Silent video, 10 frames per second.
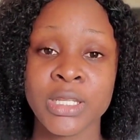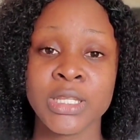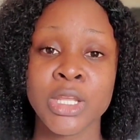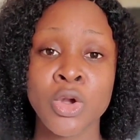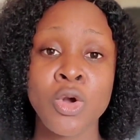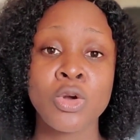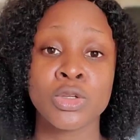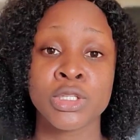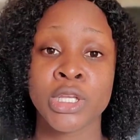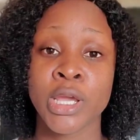the
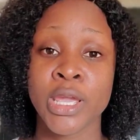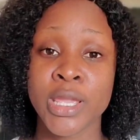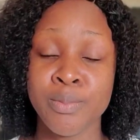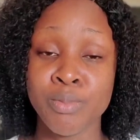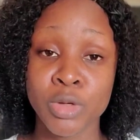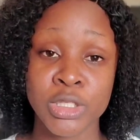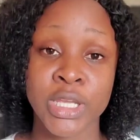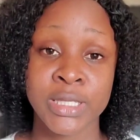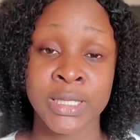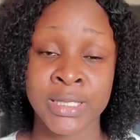cost in most
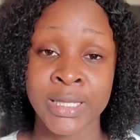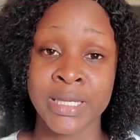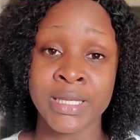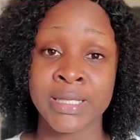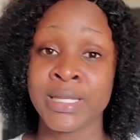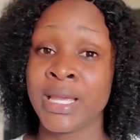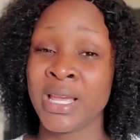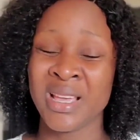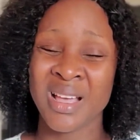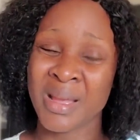cases is
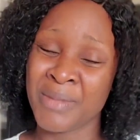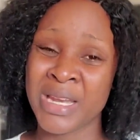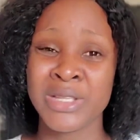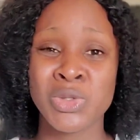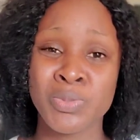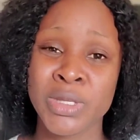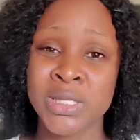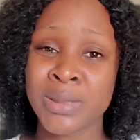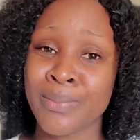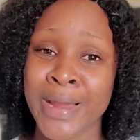a little bit
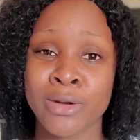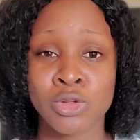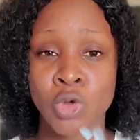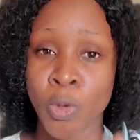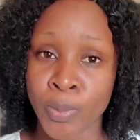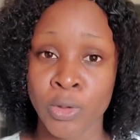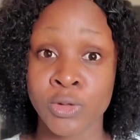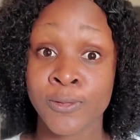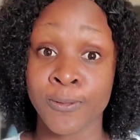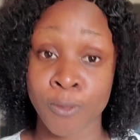minus or
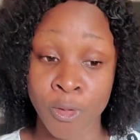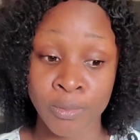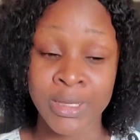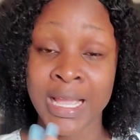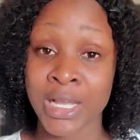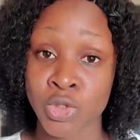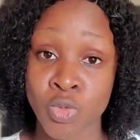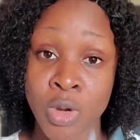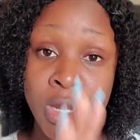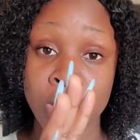plus from the
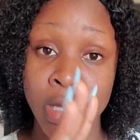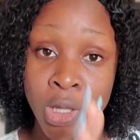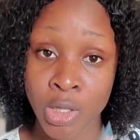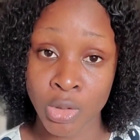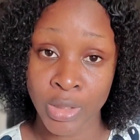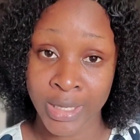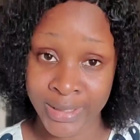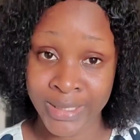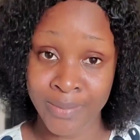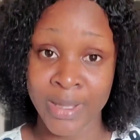actual
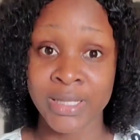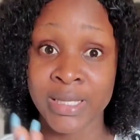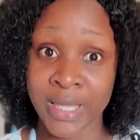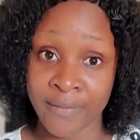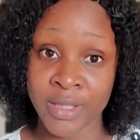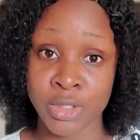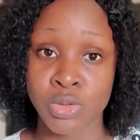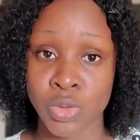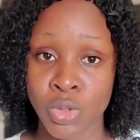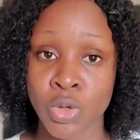estimate given to
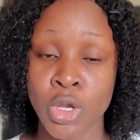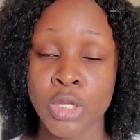you.